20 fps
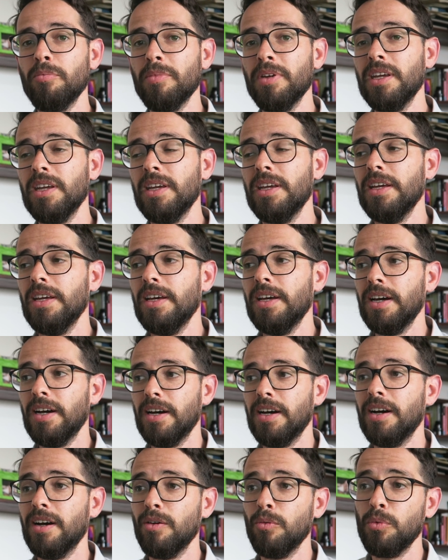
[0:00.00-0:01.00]
me
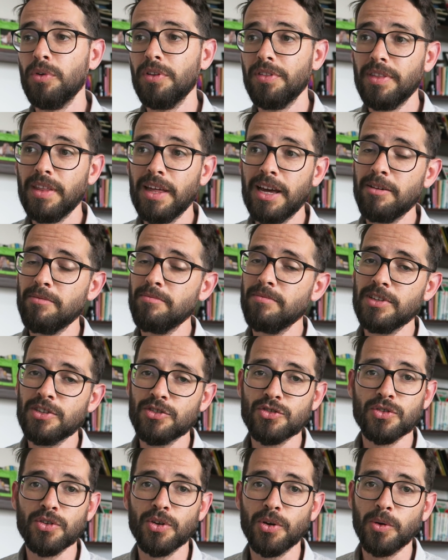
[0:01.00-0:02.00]
with them. And
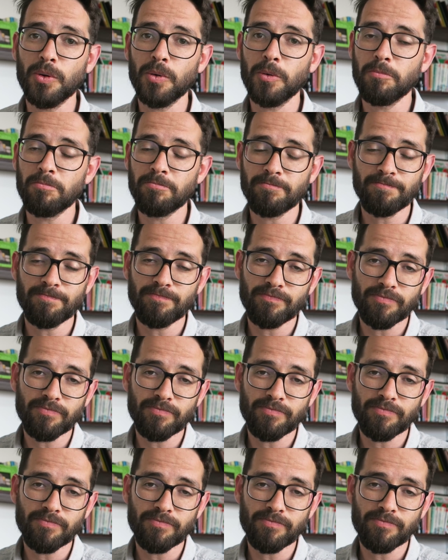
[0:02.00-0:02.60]
so